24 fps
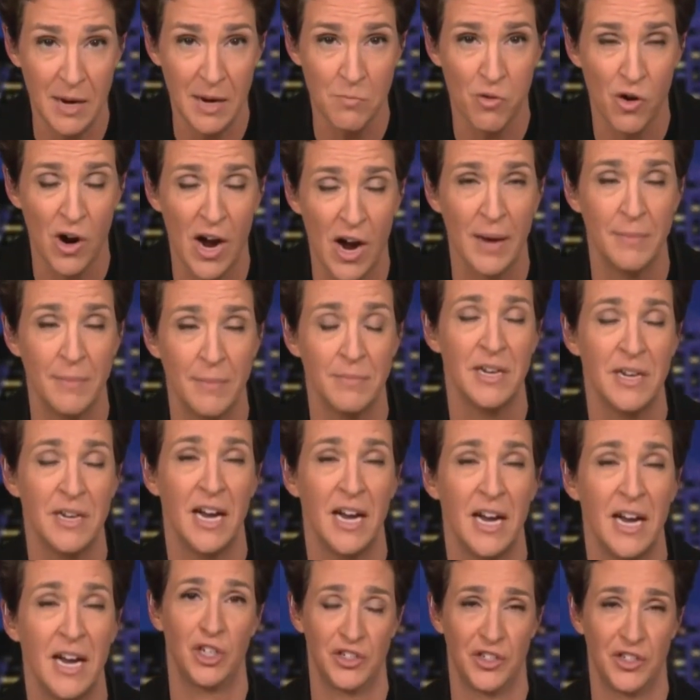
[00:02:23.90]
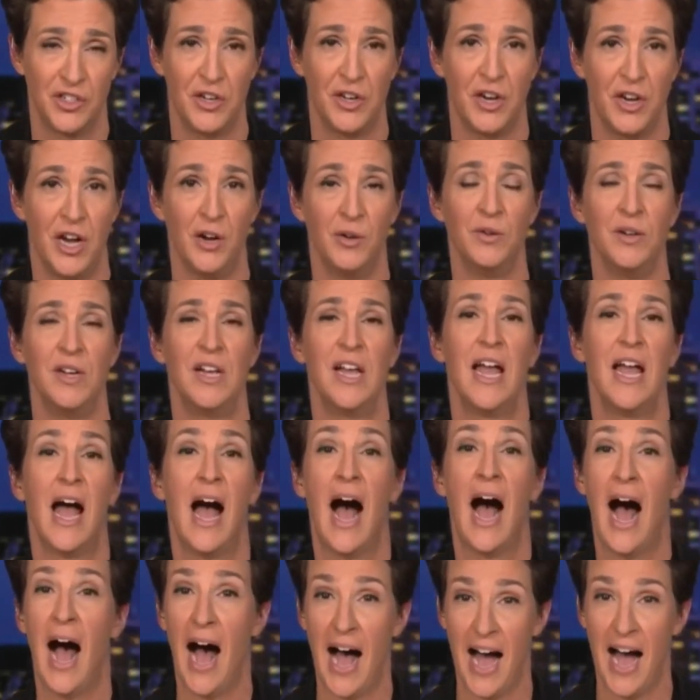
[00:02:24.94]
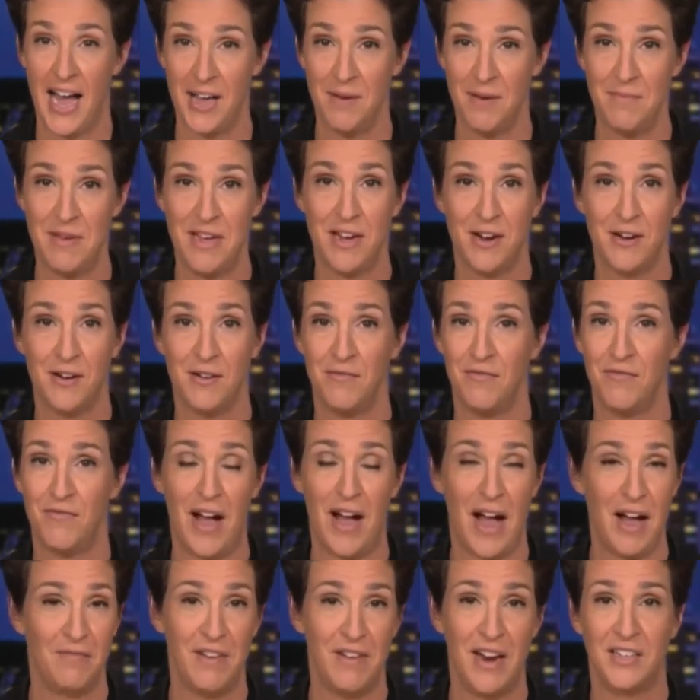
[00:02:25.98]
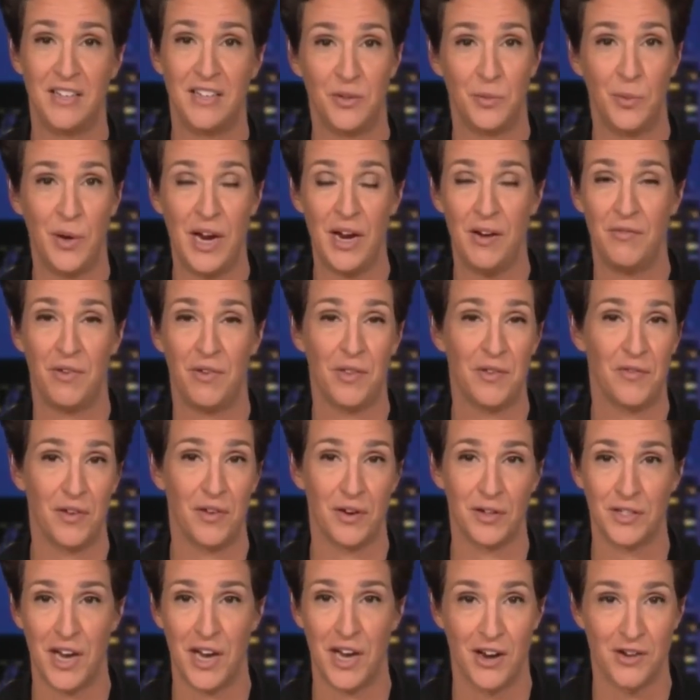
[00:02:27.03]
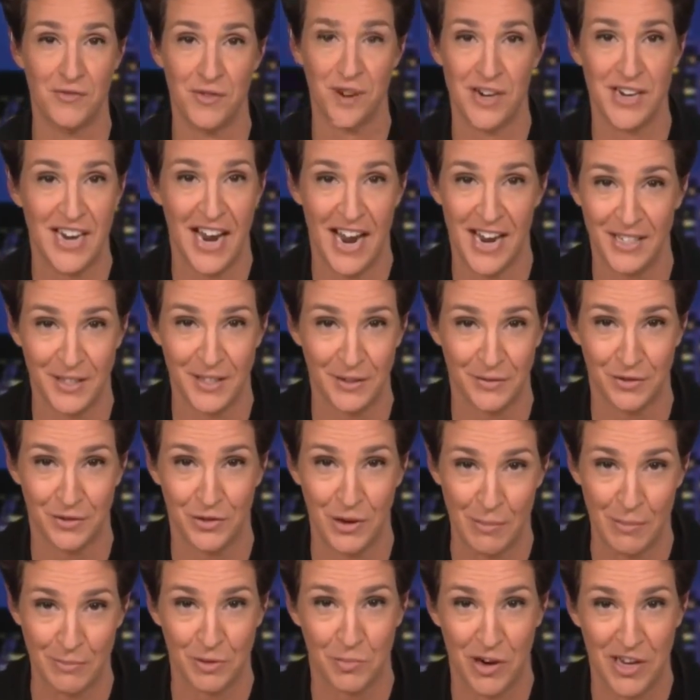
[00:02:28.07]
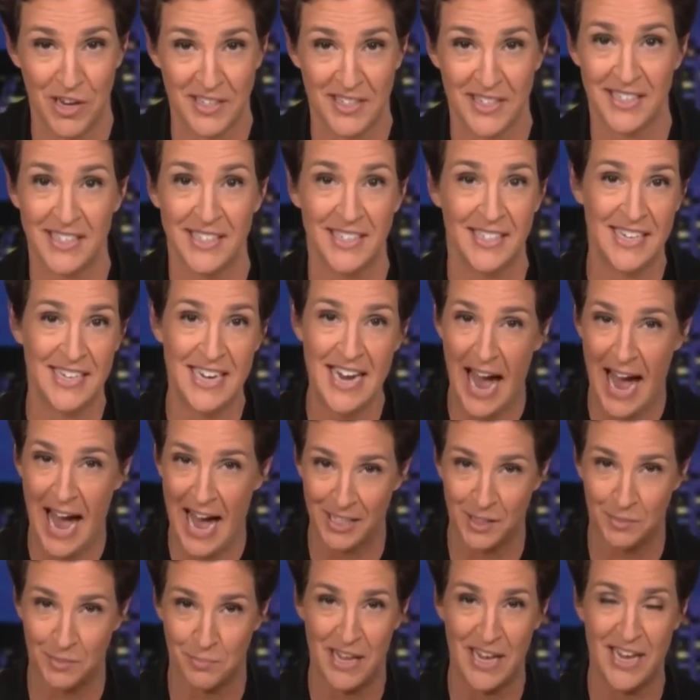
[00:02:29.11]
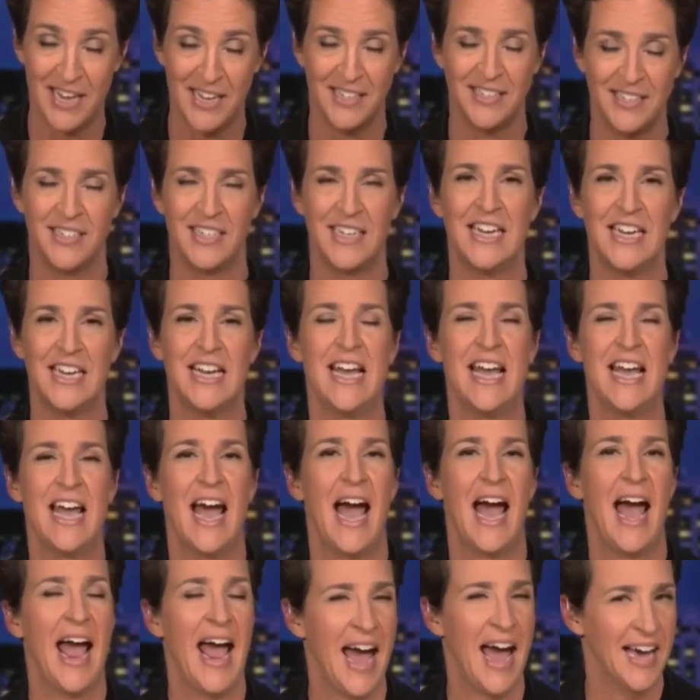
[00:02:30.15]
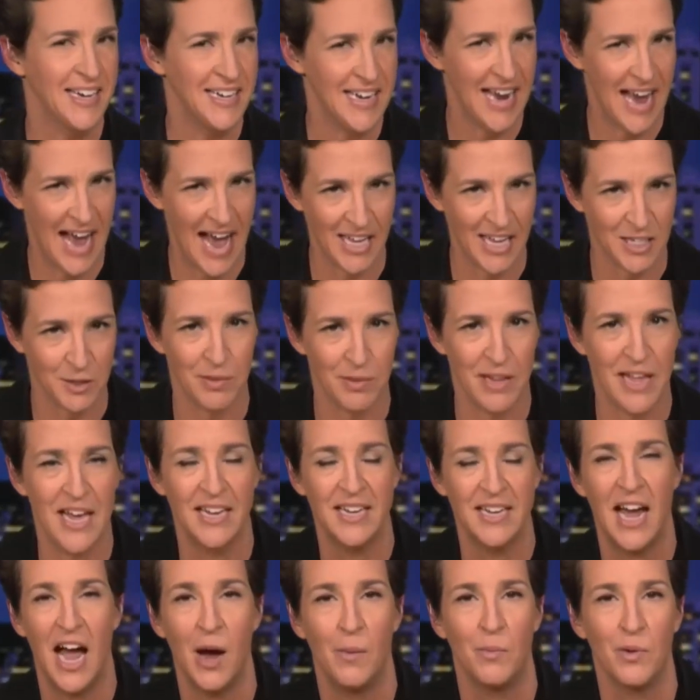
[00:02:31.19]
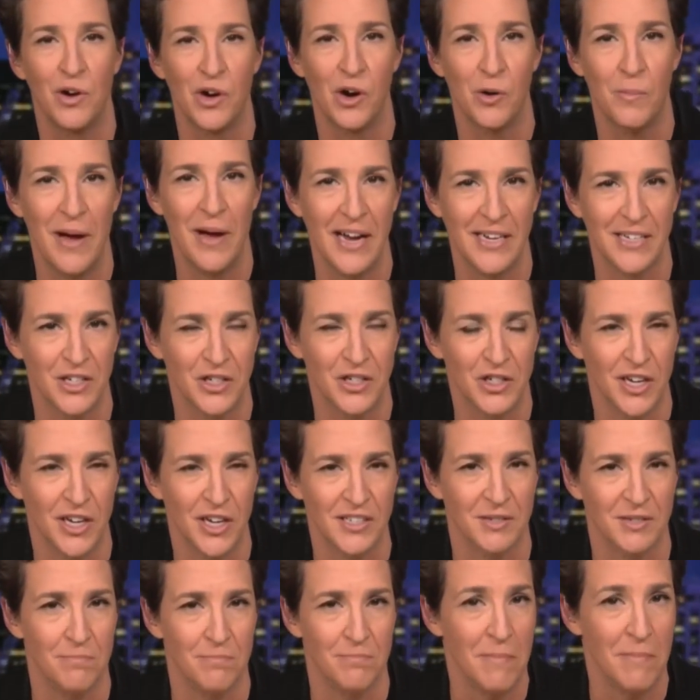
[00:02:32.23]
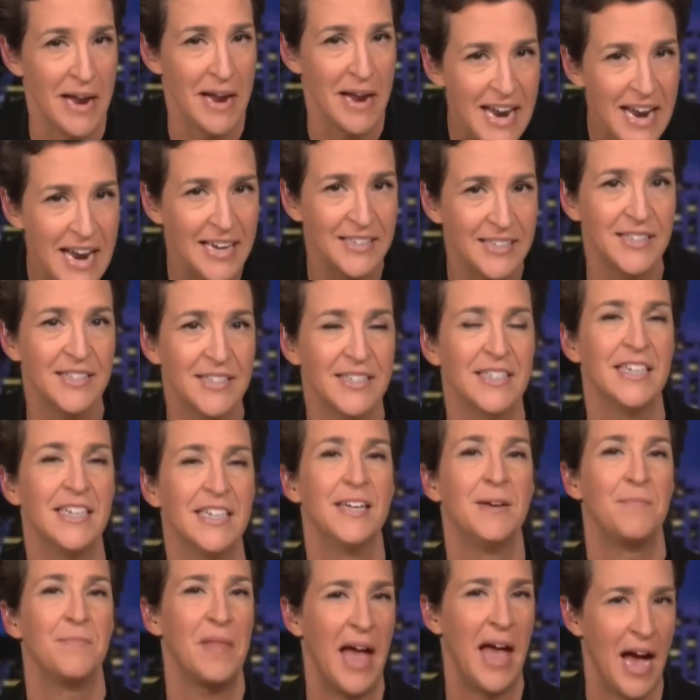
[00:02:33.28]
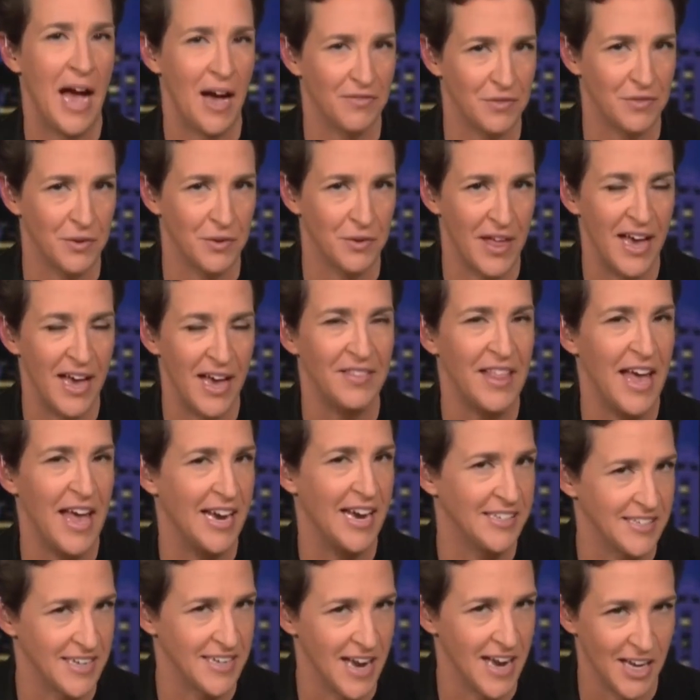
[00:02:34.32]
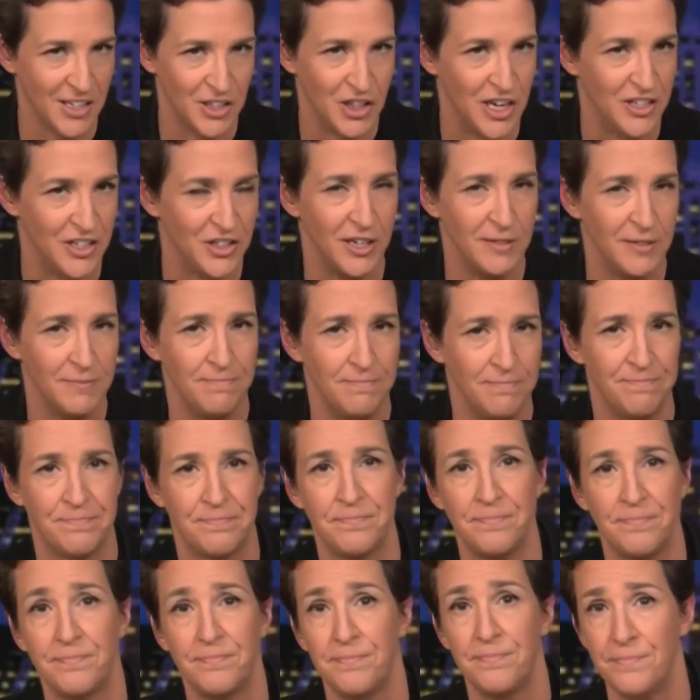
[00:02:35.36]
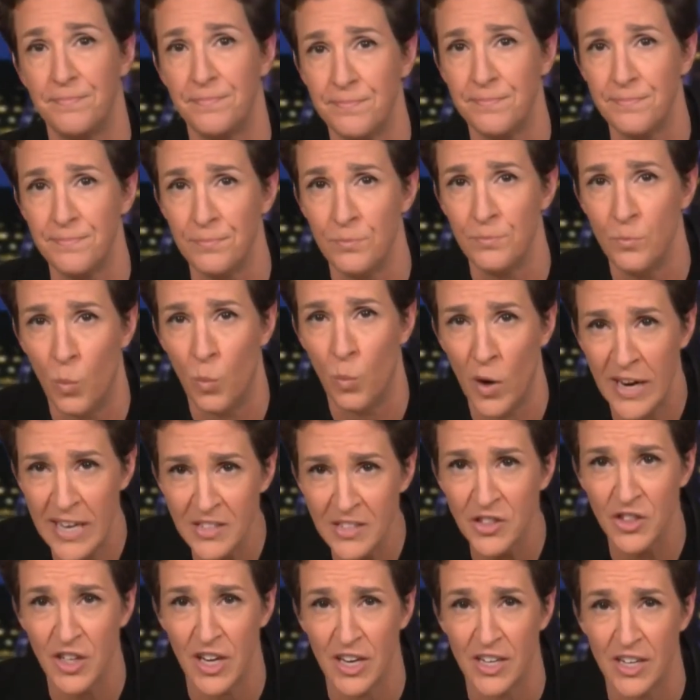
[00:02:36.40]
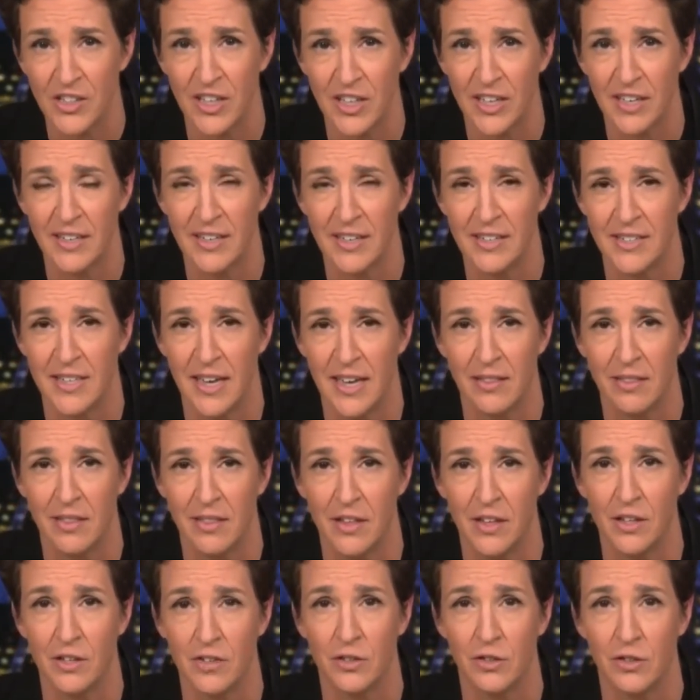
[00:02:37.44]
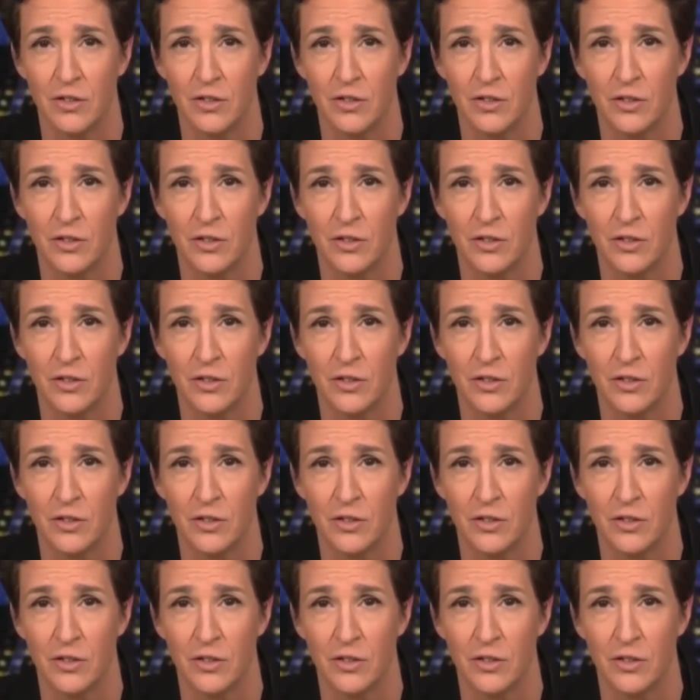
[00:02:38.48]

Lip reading: In prime time, just so you know, I am here 5 days a week for the first 100 days of Trump's presidency, as planned. And as planned, I will go back to just Mondays after that. That is not changing. What is changing is that